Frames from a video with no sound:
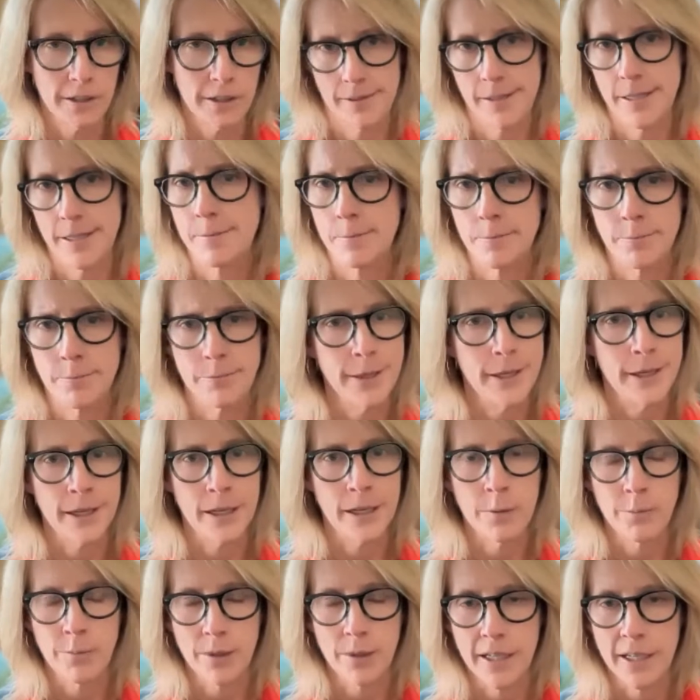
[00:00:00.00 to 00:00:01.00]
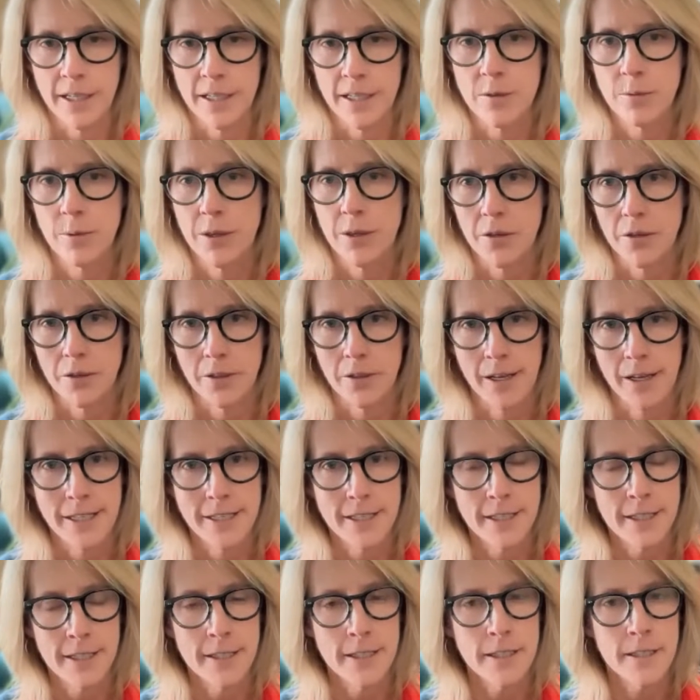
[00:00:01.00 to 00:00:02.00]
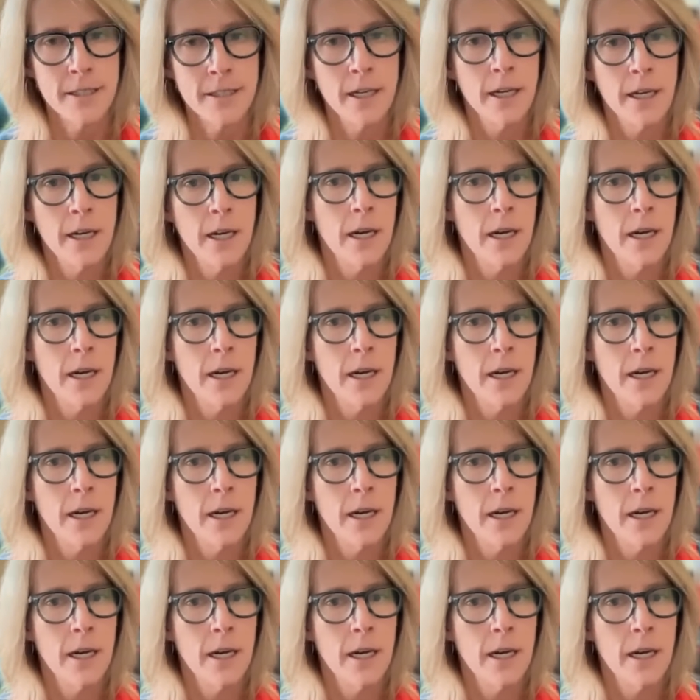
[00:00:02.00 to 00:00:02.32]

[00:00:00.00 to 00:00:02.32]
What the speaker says: to be in compliance with your license.